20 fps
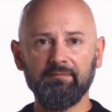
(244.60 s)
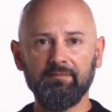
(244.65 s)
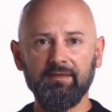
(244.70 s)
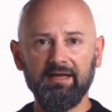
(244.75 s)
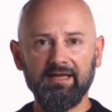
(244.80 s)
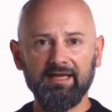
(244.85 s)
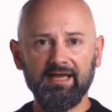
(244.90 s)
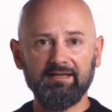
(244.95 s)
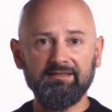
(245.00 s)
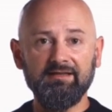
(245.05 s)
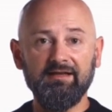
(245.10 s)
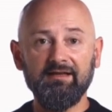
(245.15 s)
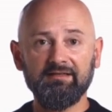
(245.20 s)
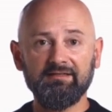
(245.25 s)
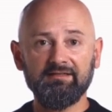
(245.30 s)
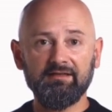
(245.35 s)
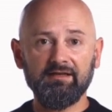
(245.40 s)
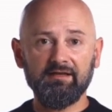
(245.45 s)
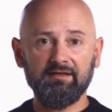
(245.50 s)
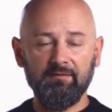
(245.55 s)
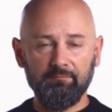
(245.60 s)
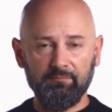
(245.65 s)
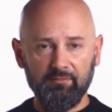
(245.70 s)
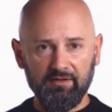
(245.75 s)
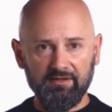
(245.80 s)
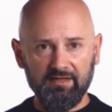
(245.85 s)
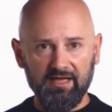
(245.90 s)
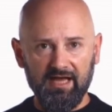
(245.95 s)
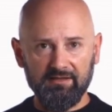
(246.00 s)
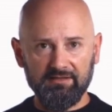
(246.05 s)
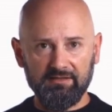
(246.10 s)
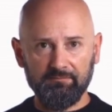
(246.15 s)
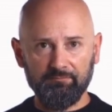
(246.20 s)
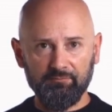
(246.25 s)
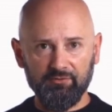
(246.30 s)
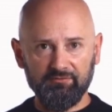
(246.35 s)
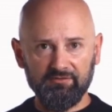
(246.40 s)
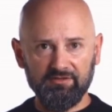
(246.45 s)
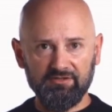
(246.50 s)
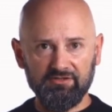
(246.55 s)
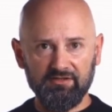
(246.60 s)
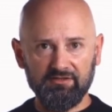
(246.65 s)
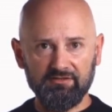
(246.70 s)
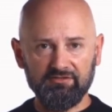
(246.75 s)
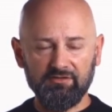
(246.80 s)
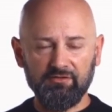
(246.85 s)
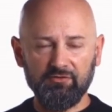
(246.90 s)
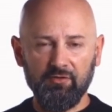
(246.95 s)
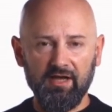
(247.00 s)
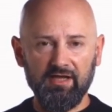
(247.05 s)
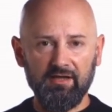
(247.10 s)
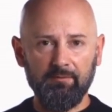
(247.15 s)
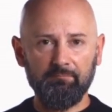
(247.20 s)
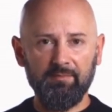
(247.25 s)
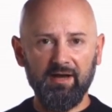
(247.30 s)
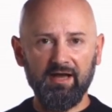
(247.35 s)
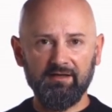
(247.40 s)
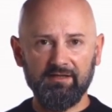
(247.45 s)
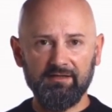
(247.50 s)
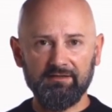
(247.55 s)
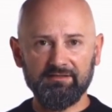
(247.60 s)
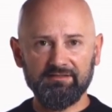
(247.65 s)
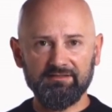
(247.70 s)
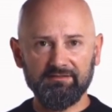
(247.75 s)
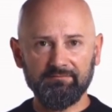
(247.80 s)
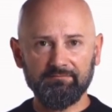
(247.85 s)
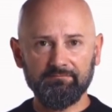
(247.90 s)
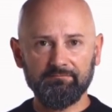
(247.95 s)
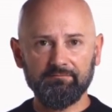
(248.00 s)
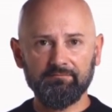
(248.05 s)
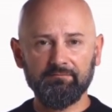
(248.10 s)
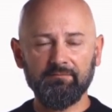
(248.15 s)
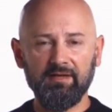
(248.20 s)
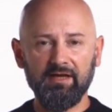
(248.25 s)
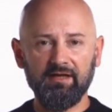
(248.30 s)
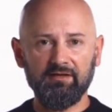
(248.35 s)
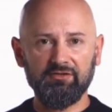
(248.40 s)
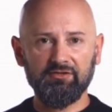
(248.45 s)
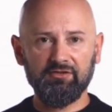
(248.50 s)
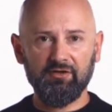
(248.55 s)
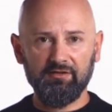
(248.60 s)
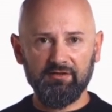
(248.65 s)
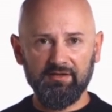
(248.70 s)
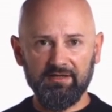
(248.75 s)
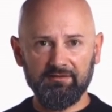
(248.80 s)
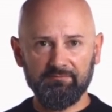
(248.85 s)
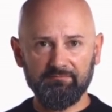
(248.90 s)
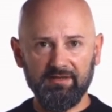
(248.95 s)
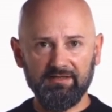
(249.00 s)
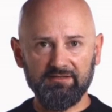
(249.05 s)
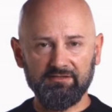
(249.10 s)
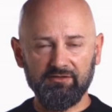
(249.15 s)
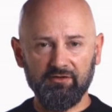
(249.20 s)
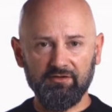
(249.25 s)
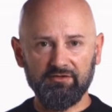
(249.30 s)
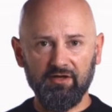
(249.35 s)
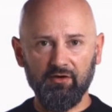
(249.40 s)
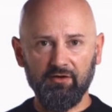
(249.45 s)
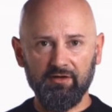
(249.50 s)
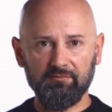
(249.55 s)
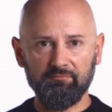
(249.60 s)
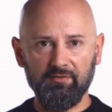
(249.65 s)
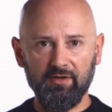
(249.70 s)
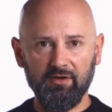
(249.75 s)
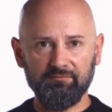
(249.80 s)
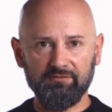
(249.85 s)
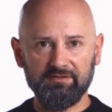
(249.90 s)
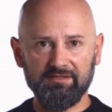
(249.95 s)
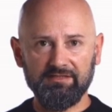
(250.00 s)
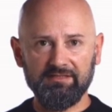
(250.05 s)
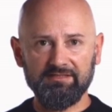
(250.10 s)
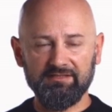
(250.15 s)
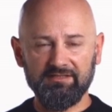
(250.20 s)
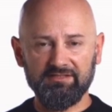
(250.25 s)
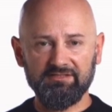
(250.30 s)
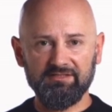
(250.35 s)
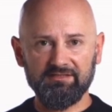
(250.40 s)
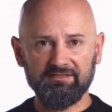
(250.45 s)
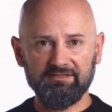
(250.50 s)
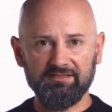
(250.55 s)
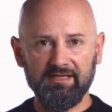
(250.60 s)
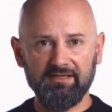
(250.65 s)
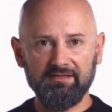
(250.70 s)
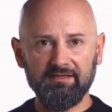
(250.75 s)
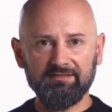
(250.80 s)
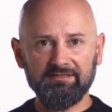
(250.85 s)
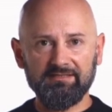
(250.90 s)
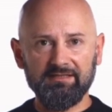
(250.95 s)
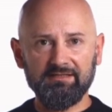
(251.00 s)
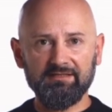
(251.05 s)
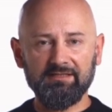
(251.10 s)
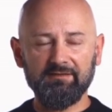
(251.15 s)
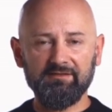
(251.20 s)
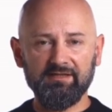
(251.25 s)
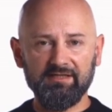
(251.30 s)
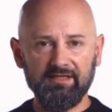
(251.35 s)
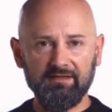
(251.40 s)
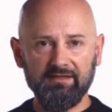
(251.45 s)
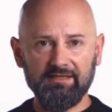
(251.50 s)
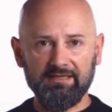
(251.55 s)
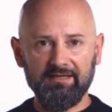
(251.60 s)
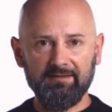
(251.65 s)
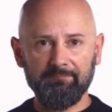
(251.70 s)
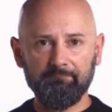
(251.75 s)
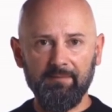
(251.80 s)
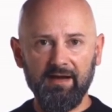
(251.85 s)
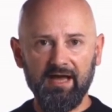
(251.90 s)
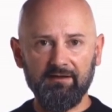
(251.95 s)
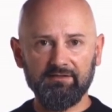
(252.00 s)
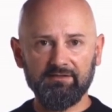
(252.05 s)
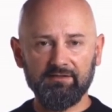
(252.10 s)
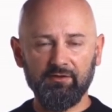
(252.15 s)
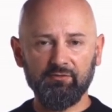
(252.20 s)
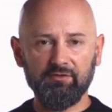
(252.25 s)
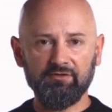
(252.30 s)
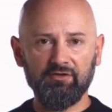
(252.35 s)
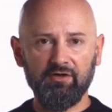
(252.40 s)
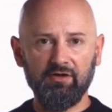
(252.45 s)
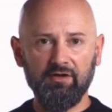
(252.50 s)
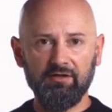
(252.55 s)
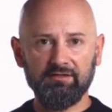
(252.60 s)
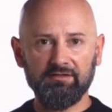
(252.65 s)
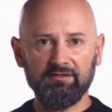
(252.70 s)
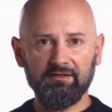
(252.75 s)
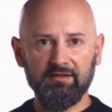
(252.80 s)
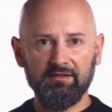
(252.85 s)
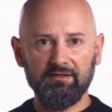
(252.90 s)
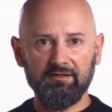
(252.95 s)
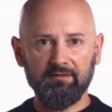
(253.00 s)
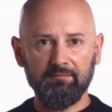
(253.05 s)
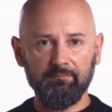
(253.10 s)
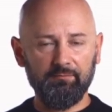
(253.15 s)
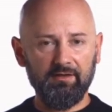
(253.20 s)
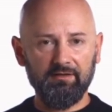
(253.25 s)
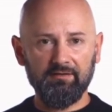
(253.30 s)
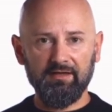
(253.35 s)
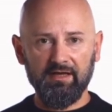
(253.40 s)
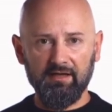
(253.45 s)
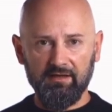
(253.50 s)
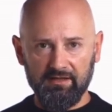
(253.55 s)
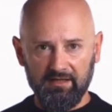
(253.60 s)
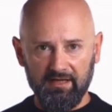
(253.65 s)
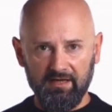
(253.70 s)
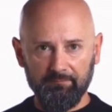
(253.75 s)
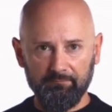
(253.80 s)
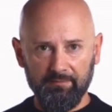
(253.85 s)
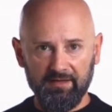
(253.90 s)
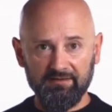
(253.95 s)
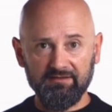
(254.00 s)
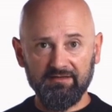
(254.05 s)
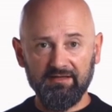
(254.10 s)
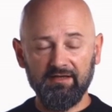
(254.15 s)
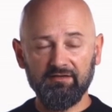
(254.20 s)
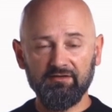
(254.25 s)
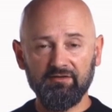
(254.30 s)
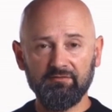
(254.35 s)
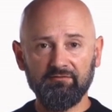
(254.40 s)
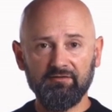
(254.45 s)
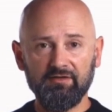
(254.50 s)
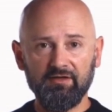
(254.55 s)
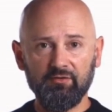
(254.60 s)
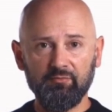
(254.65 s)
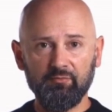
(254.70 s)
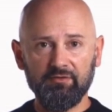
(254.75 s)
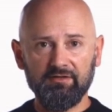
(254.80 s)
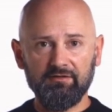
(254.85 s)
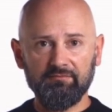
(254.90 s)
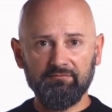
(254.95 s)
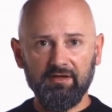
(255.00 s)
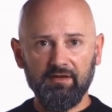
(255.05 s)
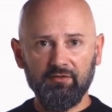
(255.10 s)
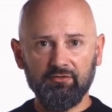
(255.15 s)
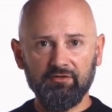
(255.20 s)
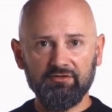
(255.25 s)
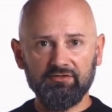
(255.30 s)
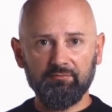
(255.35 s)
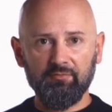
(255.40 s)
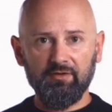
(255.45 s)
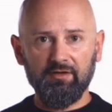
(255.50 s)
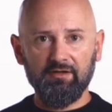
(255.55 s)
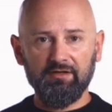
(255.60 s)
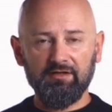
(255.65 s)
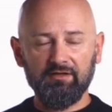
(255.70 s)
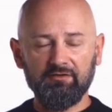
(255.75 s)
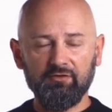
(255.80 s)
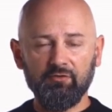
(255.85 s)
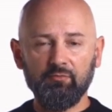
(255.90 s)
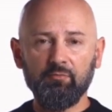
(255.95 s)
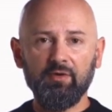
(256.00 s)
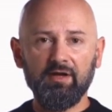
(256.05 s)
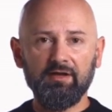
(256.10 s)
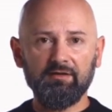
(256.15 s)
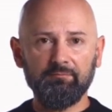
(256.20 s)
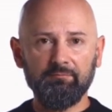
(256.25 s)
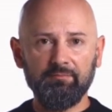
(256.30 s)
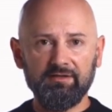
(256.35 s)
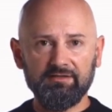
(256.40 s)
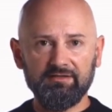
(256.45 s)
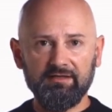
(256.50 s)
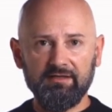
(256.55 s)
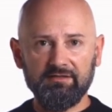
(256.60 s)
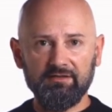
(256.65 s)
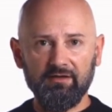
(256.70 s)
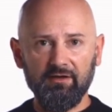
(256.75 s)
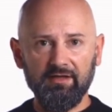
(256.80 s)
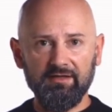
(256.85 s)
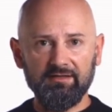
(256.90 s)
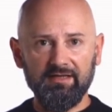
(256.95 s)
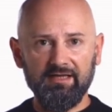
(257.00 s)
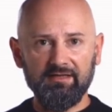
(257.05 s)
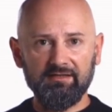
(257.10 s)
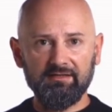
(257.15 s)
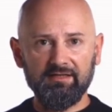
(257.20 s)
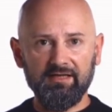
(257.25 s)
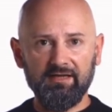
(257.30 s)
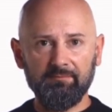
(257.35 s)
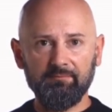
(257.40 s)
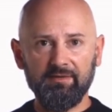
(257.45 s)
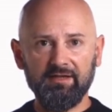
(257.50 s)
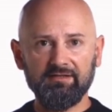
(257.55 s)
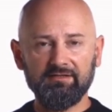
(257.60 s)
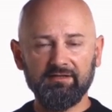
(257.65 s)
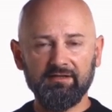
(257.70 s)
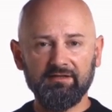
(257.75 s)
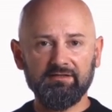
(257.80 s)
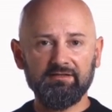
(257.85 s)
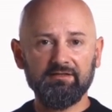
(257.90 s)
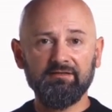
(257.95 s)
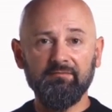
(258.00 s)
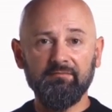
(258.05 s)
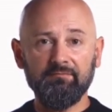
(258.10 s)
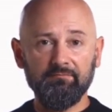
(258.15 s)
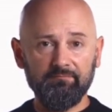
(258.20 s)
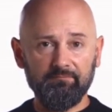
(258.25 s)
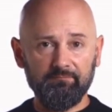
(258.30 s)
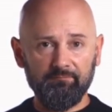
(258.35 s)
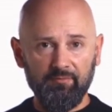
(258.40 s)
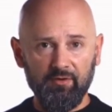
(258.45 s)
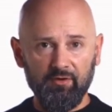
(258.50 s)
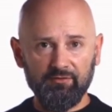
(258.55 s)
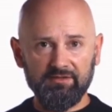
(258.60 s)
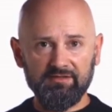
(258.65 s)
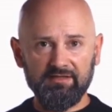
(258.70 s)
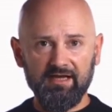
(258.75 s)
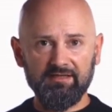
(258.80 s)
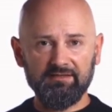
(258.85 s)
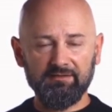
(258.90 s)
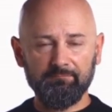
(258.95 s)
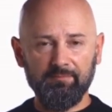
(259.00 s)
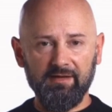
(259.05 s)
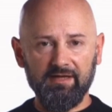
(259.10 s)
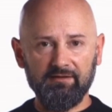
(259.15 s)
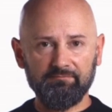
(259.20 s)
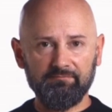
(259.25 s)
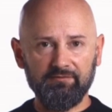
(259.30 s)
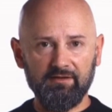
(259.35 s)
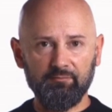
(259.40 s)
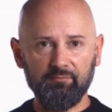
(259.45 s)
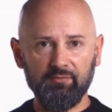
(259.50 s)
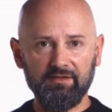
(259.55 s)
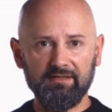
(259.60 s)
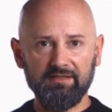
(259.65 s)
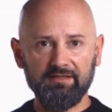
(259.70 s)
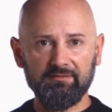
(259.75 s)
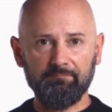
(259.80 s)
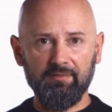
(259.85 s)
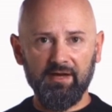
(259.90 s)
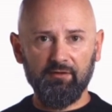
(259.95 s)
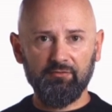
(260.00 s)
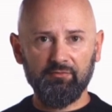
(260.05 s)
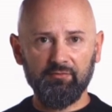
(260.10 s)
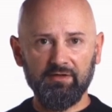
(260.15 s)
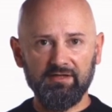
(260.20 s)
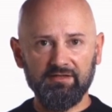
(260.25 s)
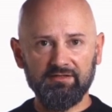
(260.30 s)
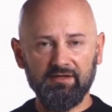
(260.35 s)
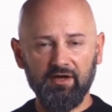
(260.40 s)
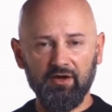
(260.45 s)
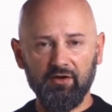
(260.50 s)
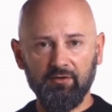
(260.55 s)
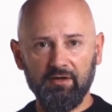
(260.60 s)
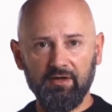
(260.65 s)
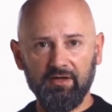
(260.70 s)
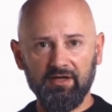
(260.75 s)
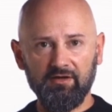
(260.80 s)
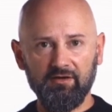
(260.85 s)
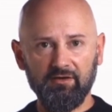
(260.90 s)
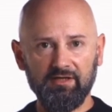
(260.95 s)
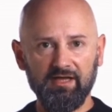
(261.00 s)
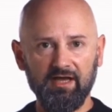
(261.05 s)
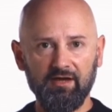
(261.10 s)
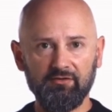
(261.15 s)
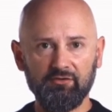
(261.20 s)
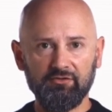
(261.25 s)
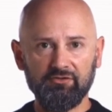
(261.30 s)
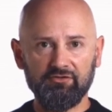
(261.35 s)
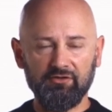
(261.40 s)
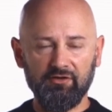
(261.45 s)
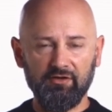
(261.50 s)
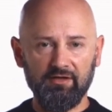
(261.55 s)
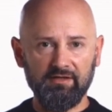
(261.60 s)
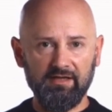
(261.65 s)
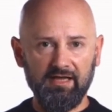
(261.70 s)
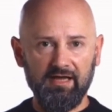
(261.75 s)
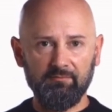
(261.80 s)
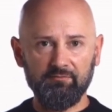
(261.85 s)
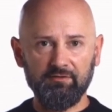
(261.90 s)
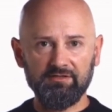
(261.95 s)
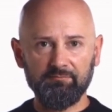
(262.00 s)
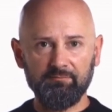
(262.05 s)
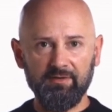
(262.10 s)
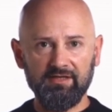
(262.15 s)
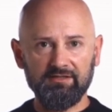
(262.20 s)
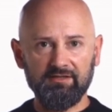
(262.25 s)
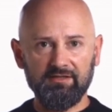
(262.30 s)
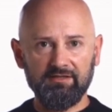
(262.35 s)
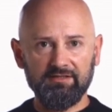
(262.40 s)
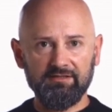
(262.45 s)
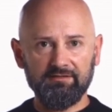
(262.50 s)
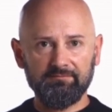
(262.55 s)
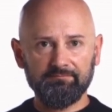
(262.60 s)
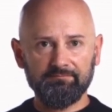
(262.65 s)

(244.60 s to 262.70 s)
In essence, protective provisions strike a balance. They ensure that investors are involved in decisions that could significantly impact their returns, but they are not meant to interfere with the founder's ability to run the business on a day-to-day basis. Both sides benefit when these boundaries are clearly understood and respected.